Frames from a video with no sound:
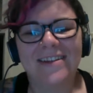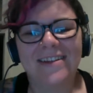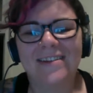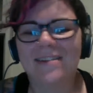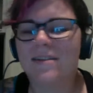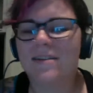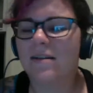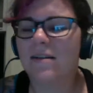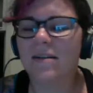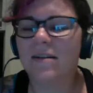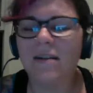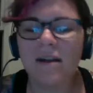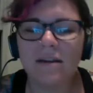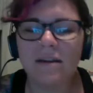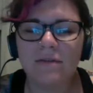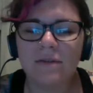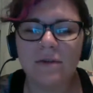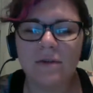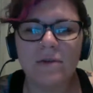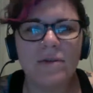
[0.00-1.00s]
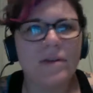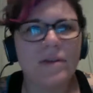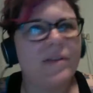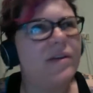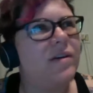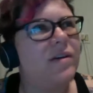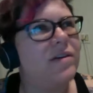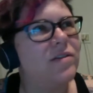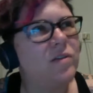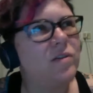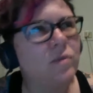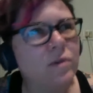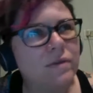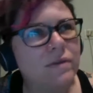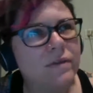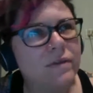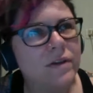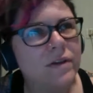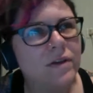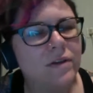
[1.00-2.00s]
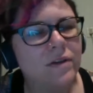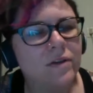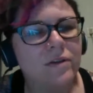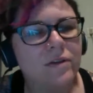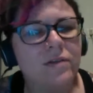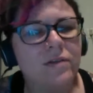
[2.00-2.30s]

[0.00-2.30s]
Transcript: There are none of you, then there are 2 of you.